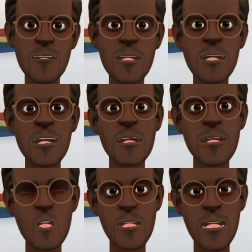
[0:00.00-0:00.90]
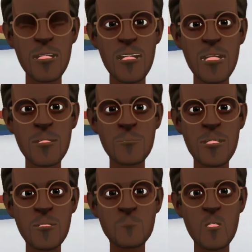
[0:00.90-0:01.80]
functional units of this
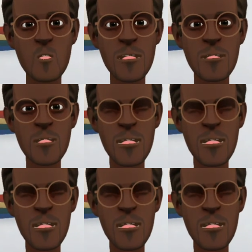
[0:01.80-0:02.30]
microprocessor